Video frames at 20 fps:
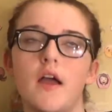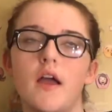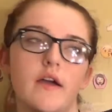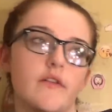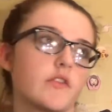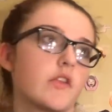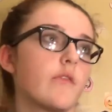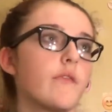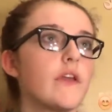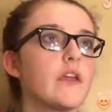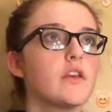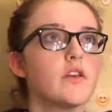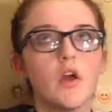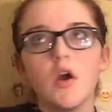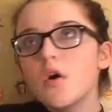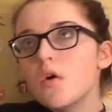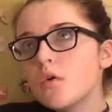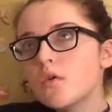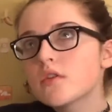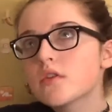having a big
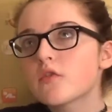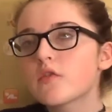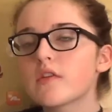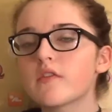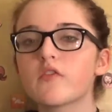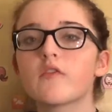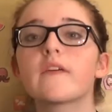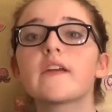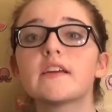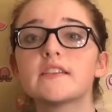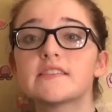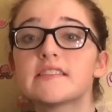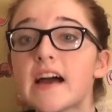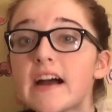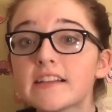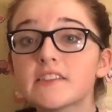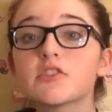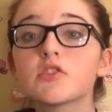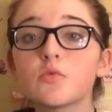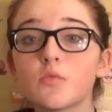nose or whatever, because
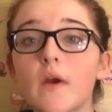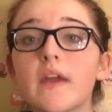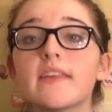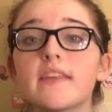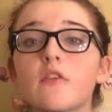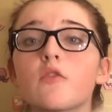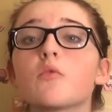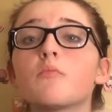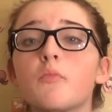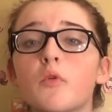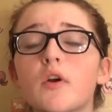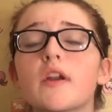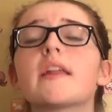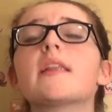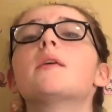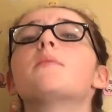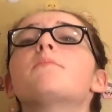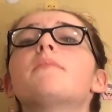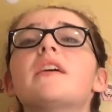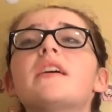that's the way they were born, and
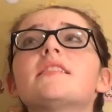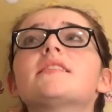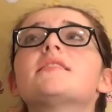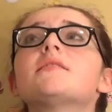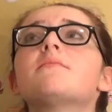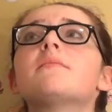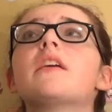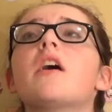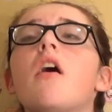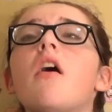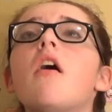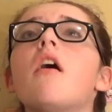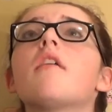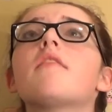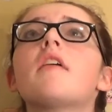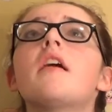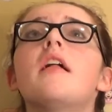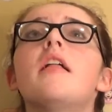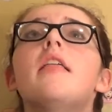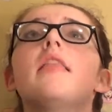it pisses me
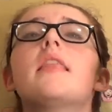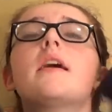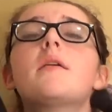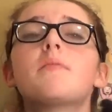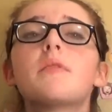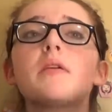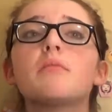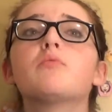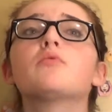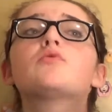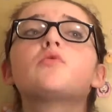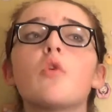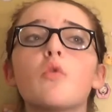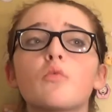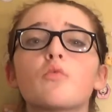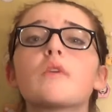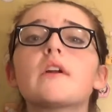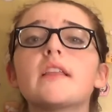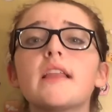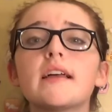off that people
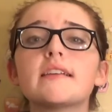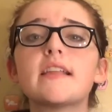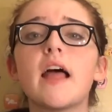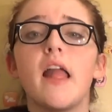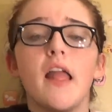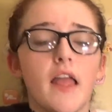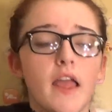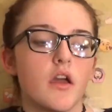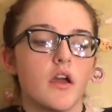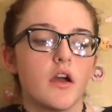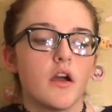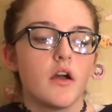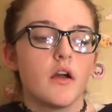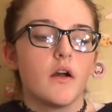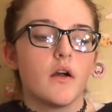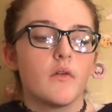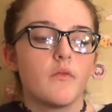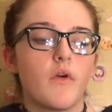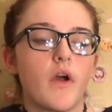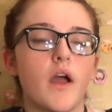don't realize that.
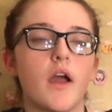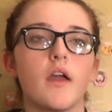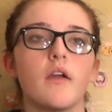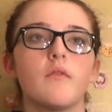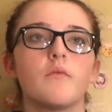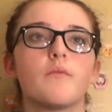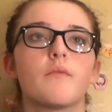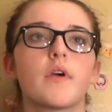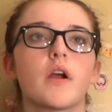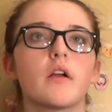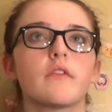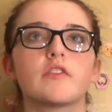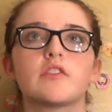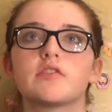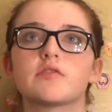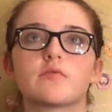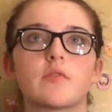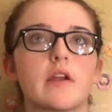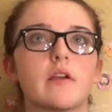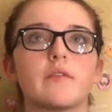I'm probably
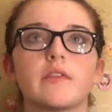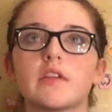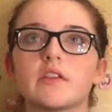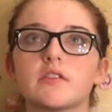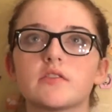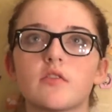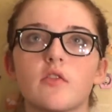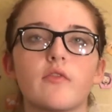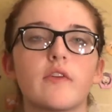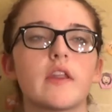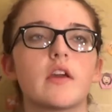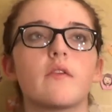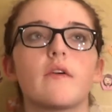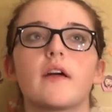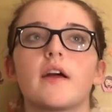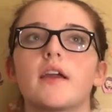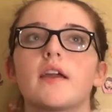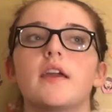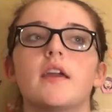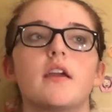just rambling this whole video, but
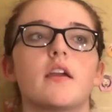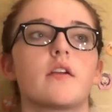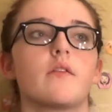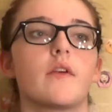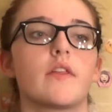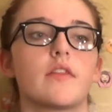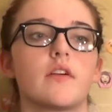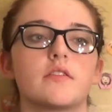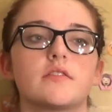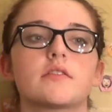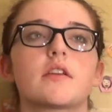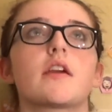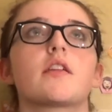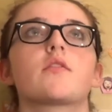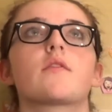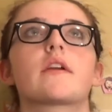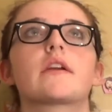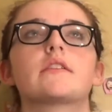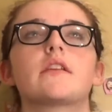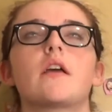I can't get my thoughts
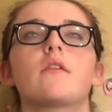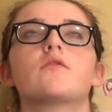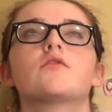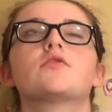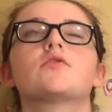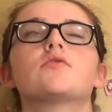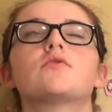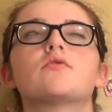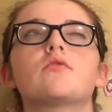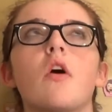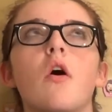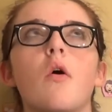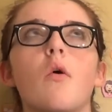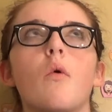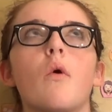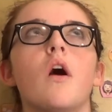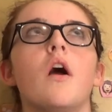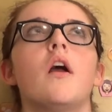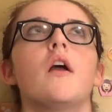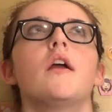together because I'm
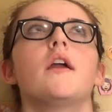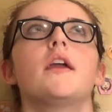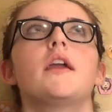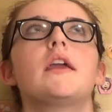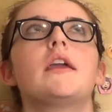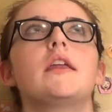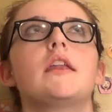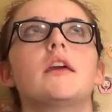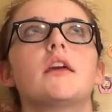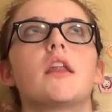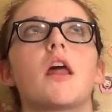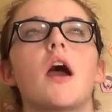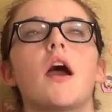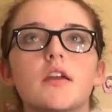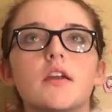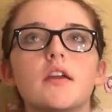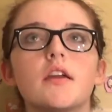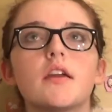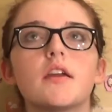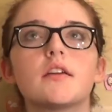so heated.
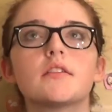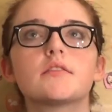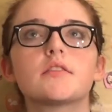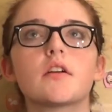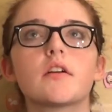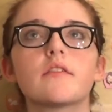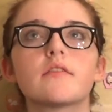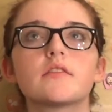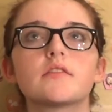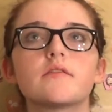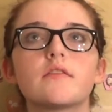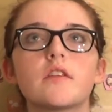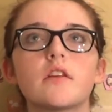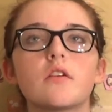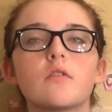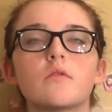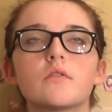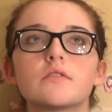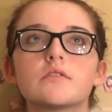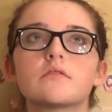And sorry if this
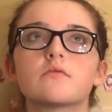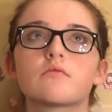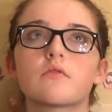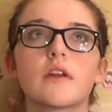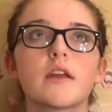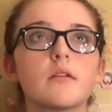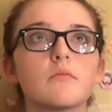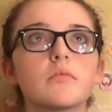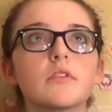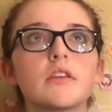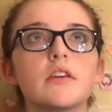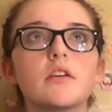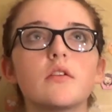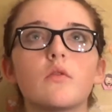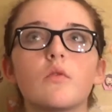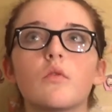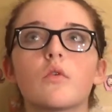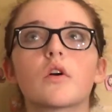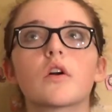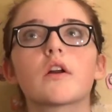video was rambly
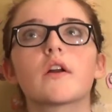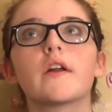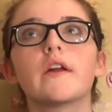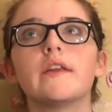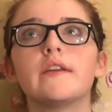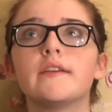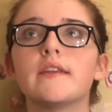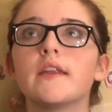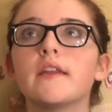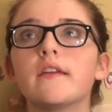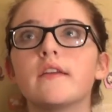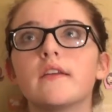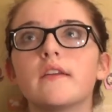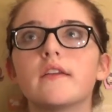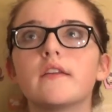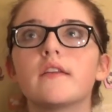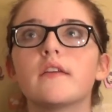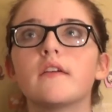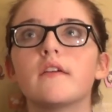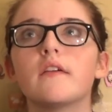or it
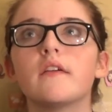didn't,